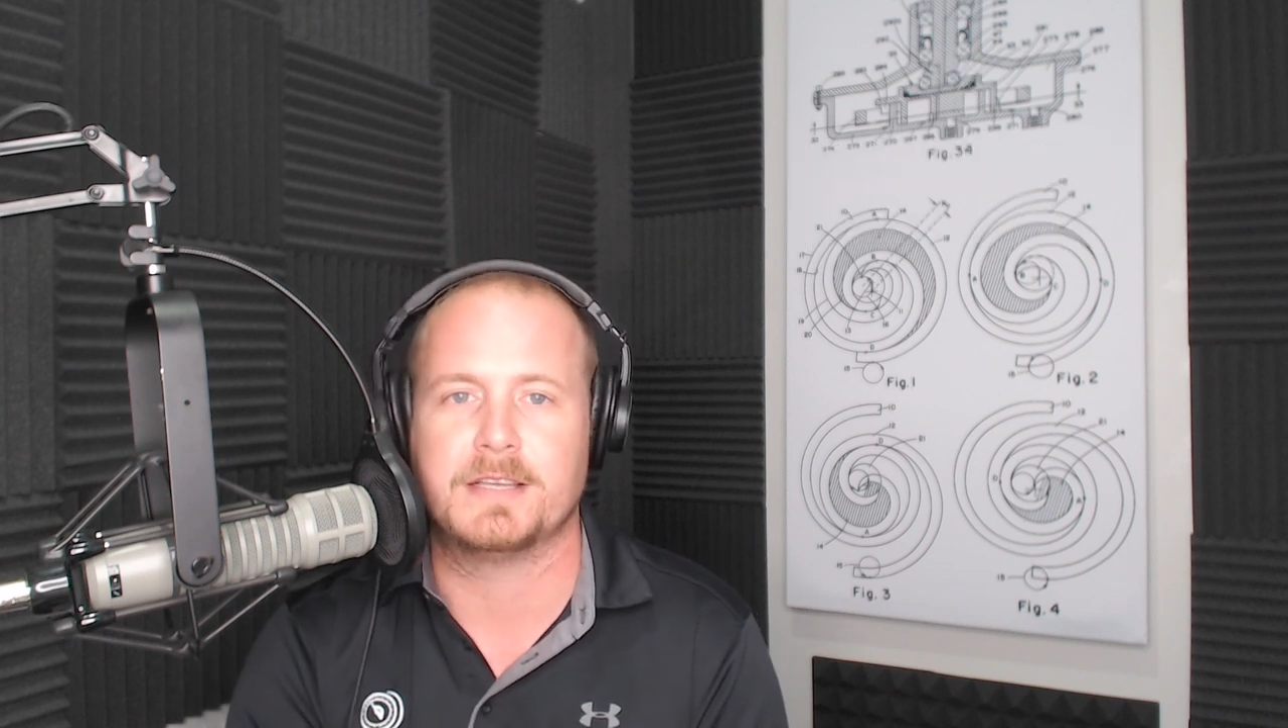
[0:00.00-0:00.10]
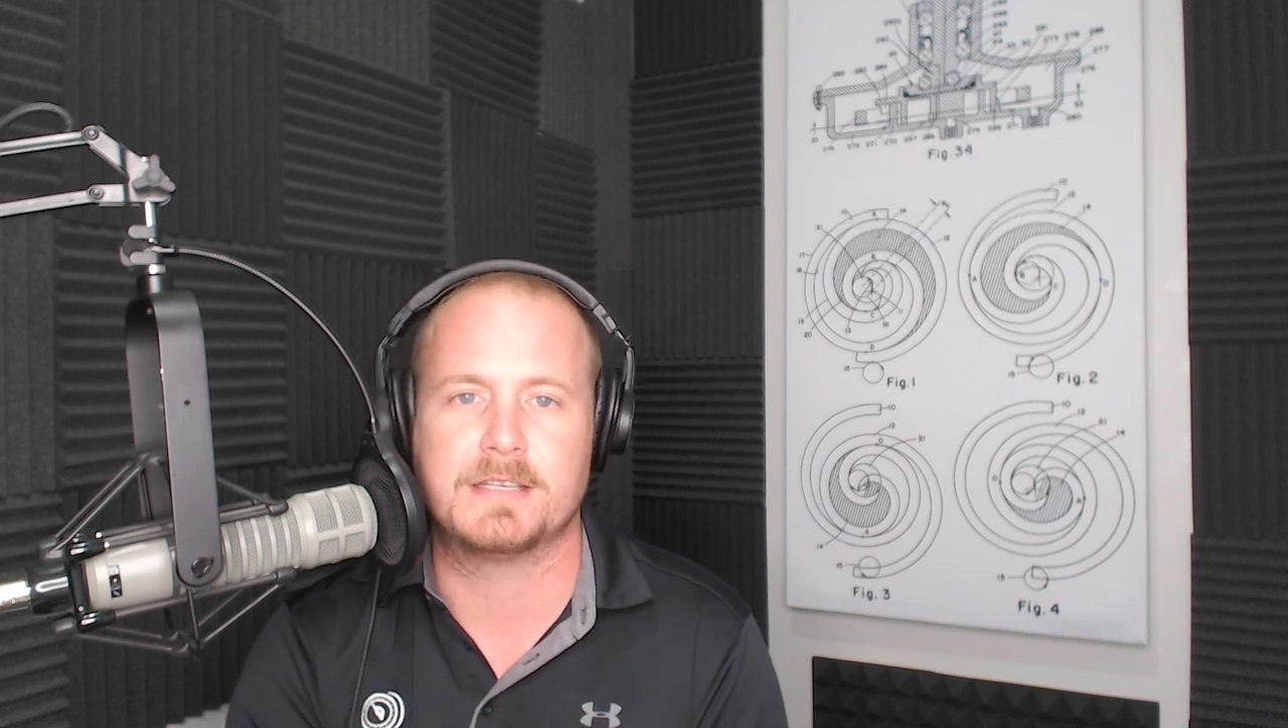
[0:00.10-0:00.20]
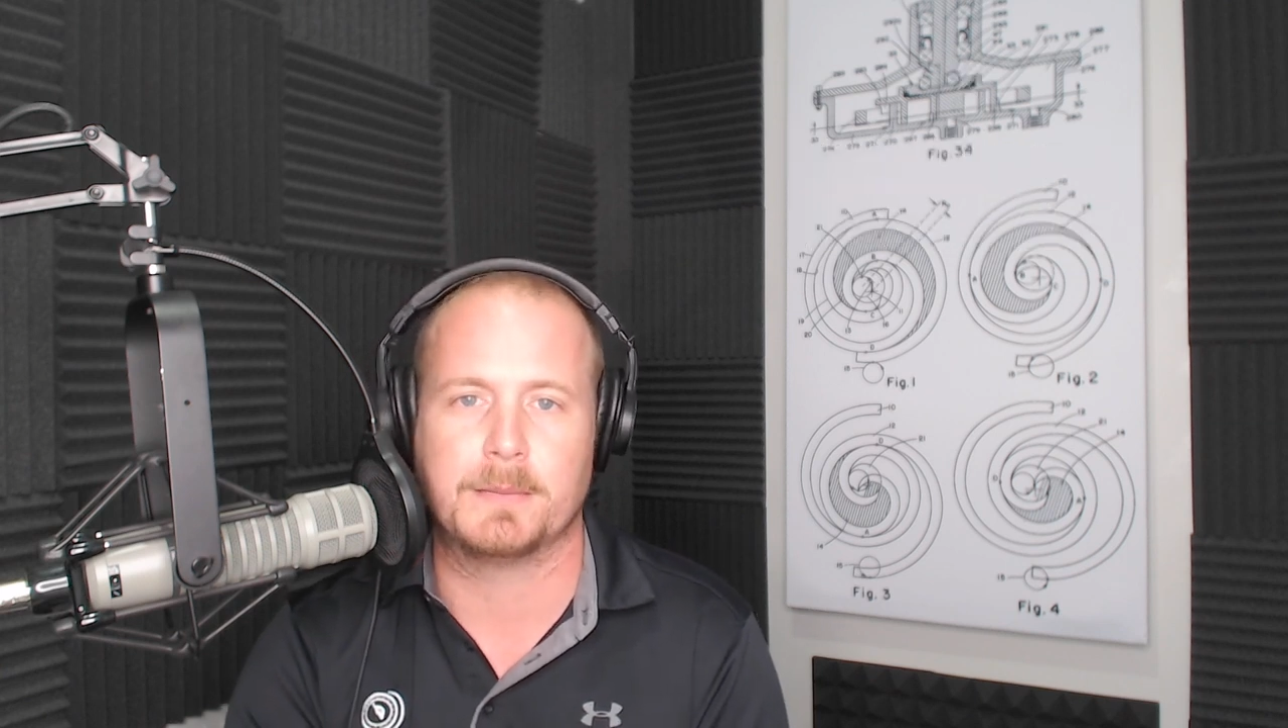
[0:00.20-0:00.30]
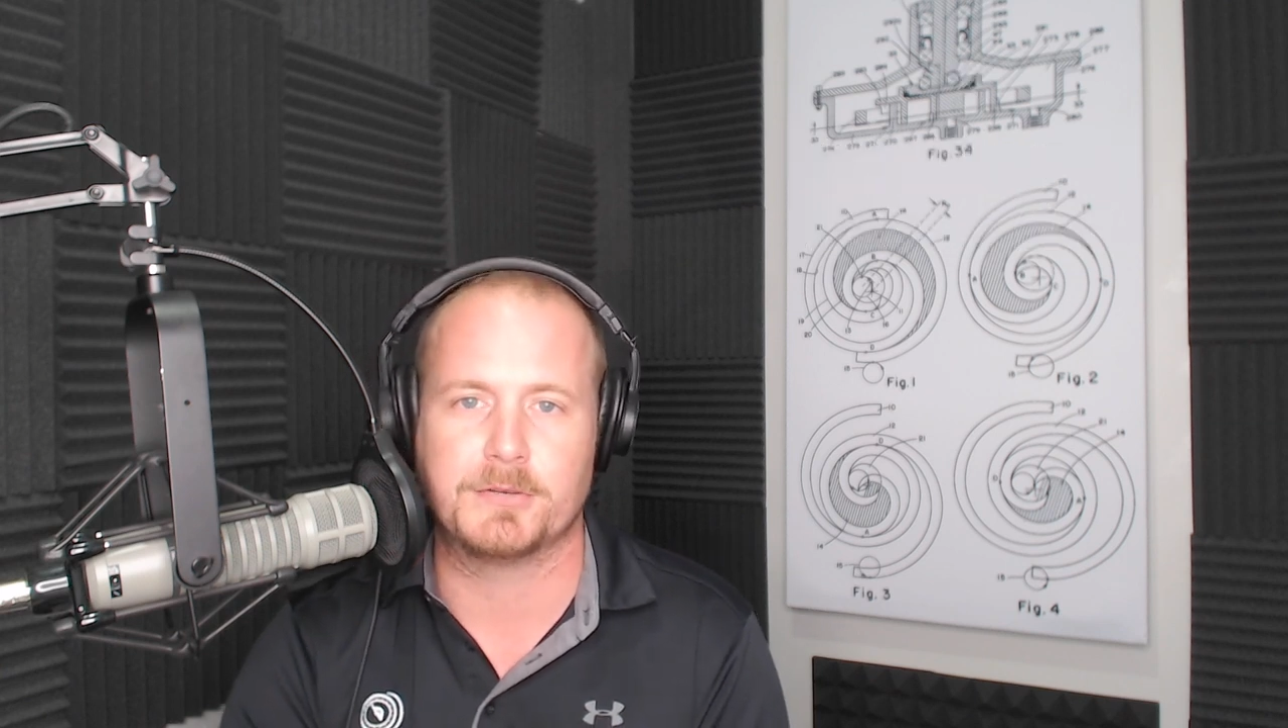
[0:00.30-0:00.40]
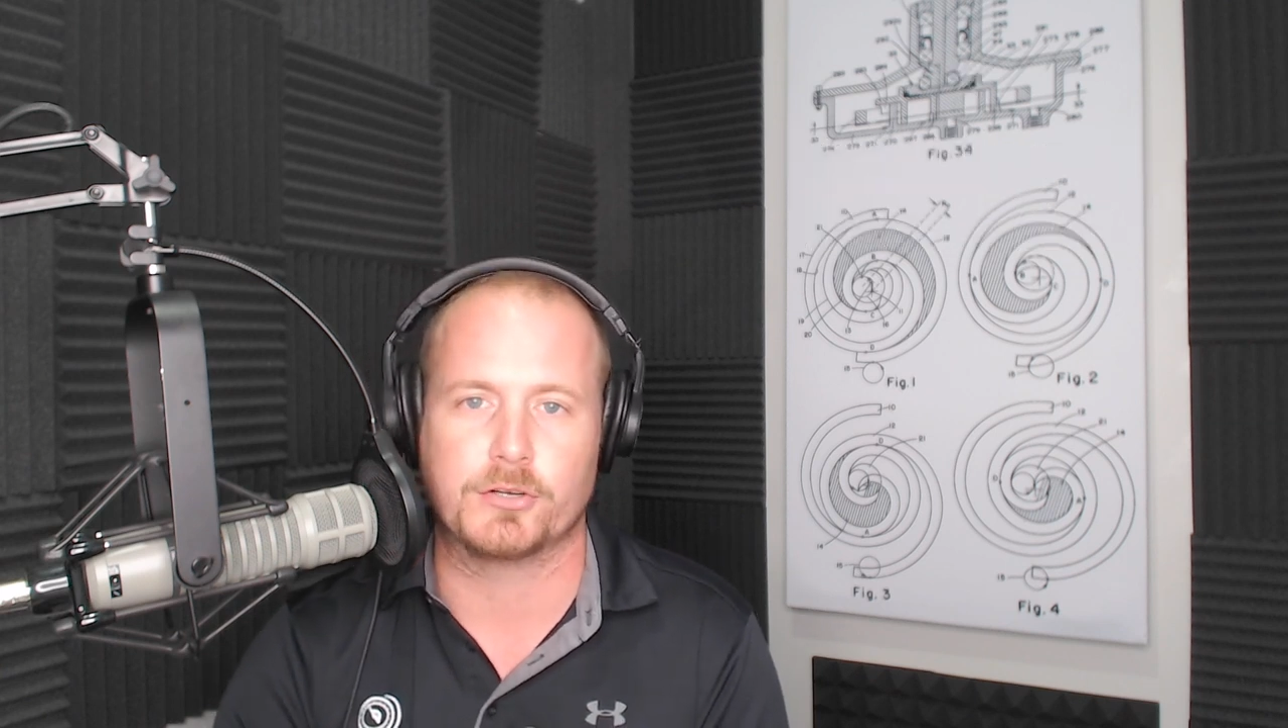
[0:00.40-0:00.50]
the
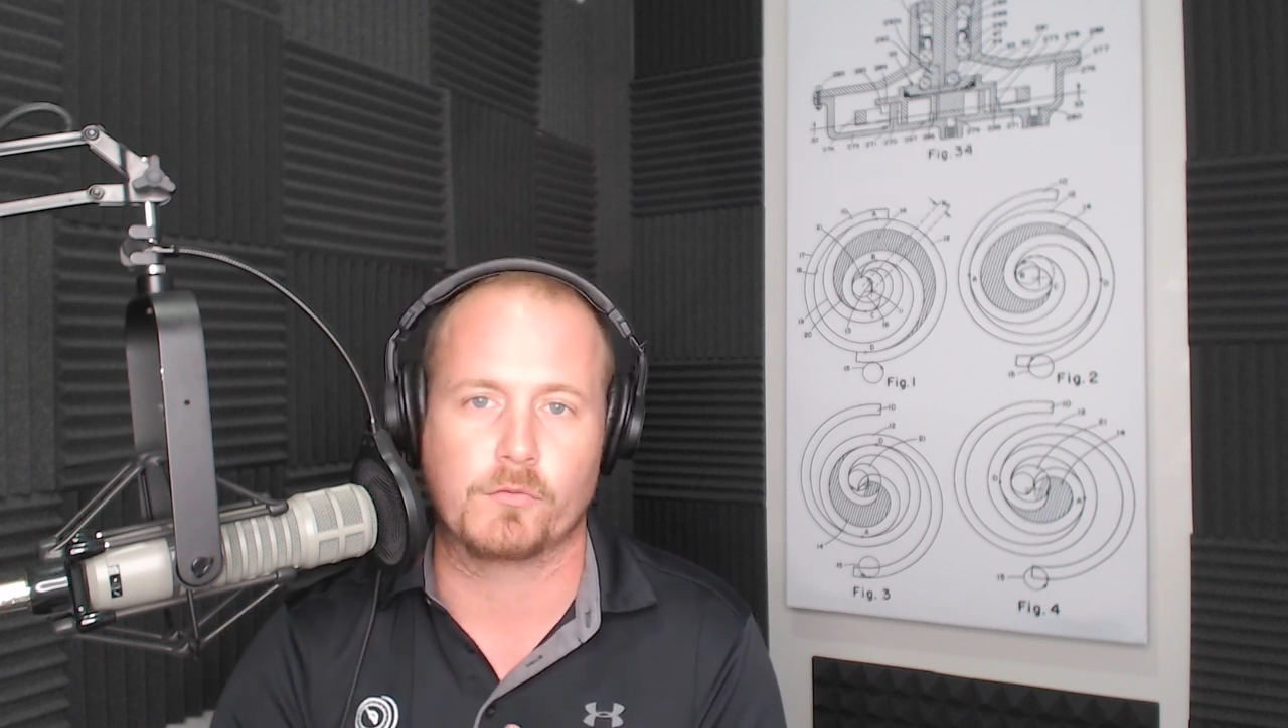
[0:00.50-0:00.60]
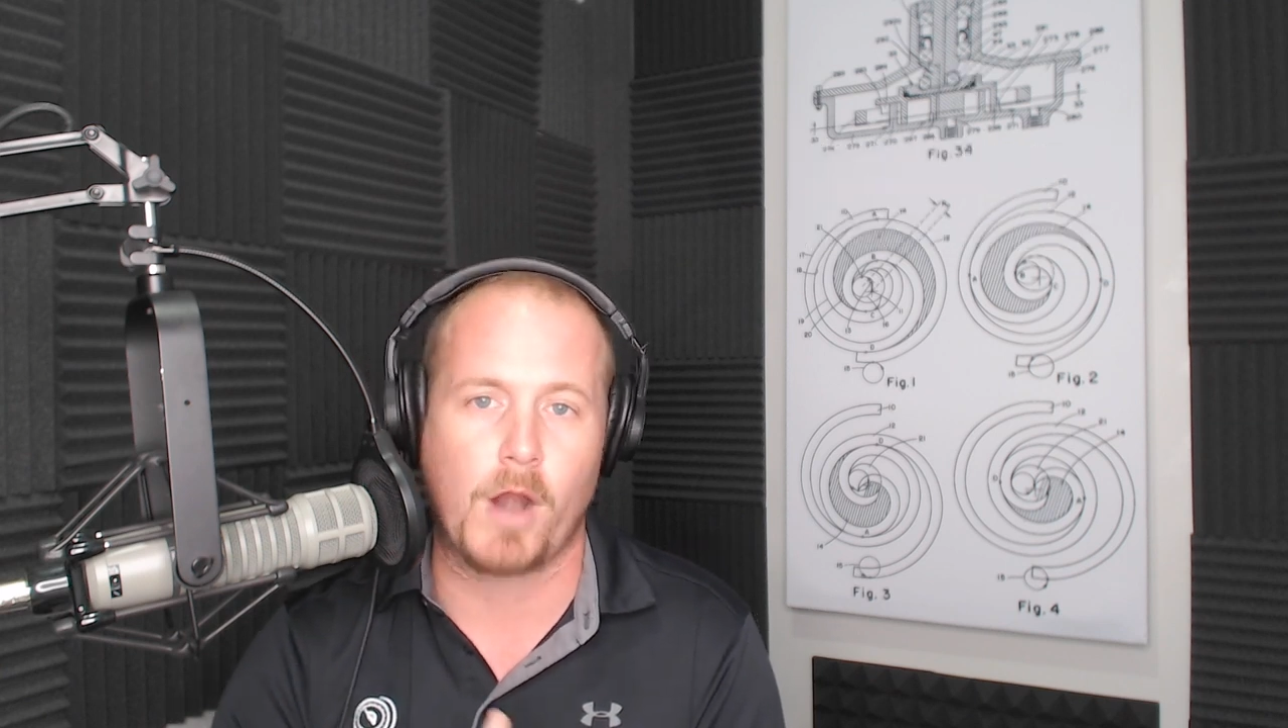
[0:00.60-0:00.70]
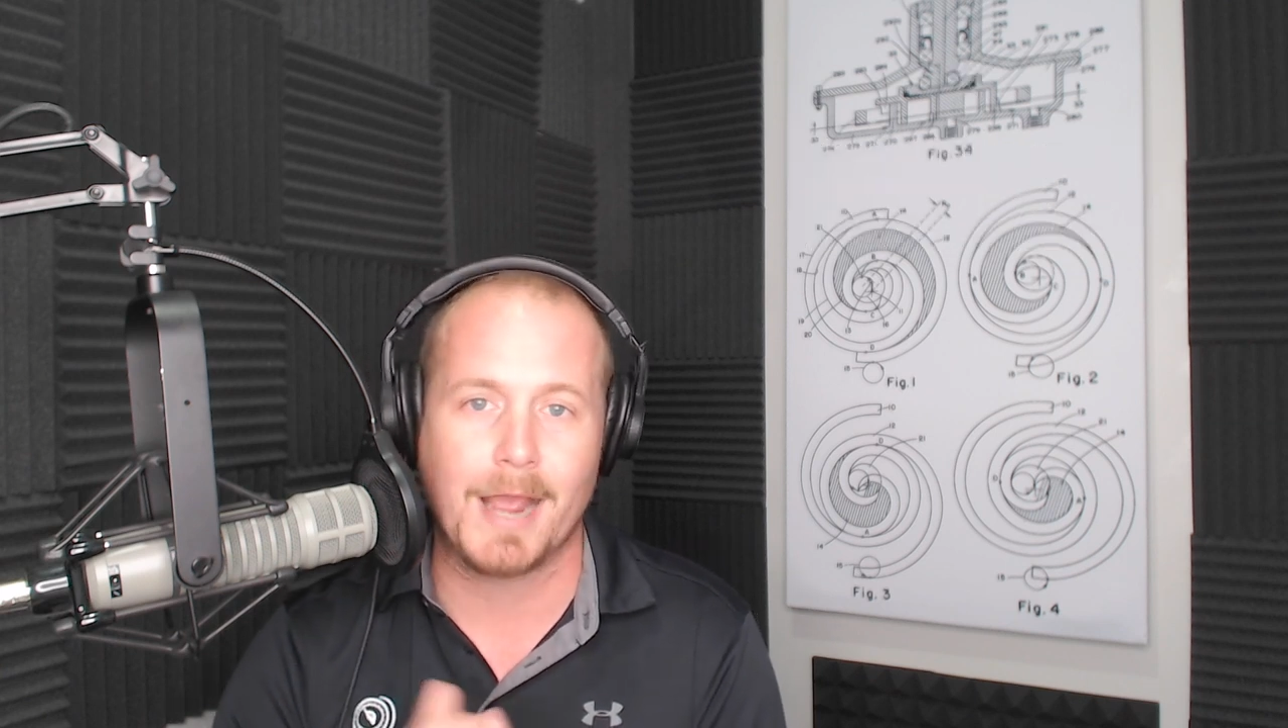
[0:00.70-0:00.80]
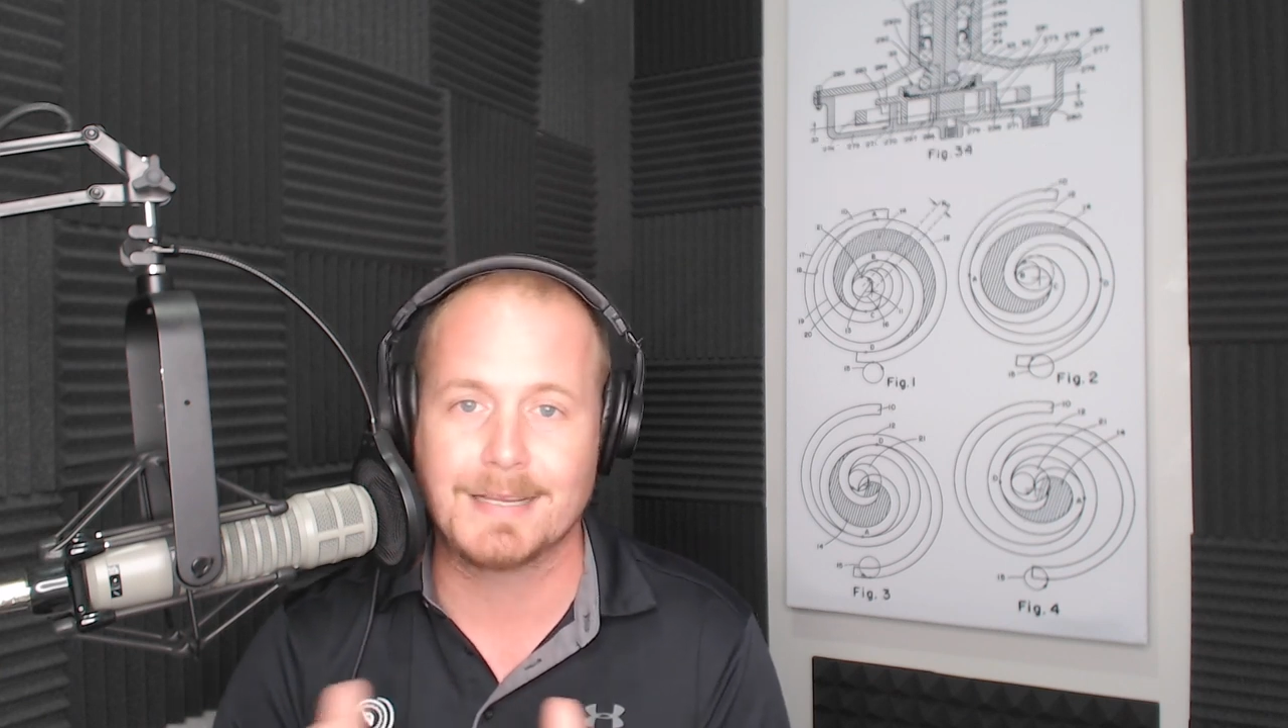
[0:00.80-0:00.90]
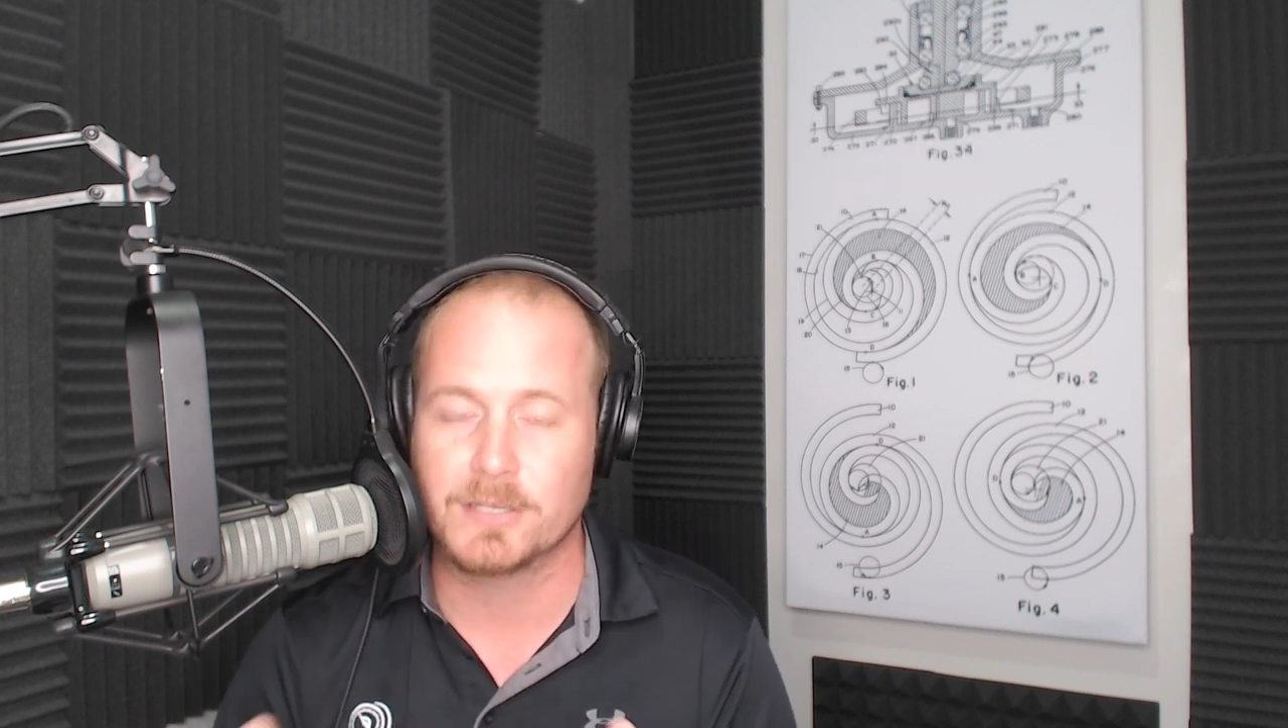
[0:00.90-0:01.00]
temperature rise